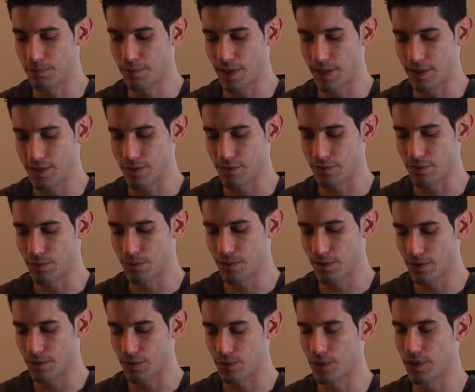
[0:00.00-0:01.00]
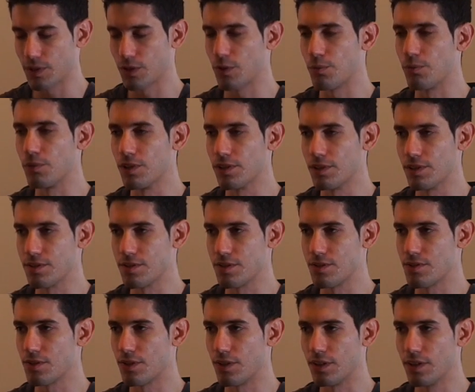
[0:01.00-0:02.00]
parts of the world, to other communities and
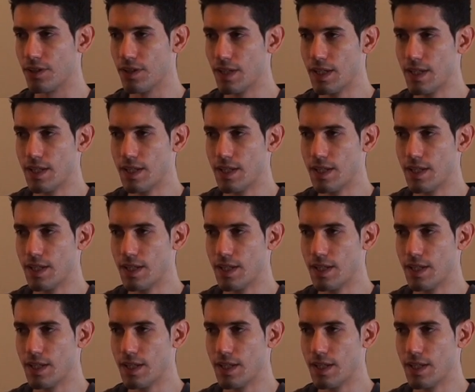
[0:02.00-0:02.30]
so on.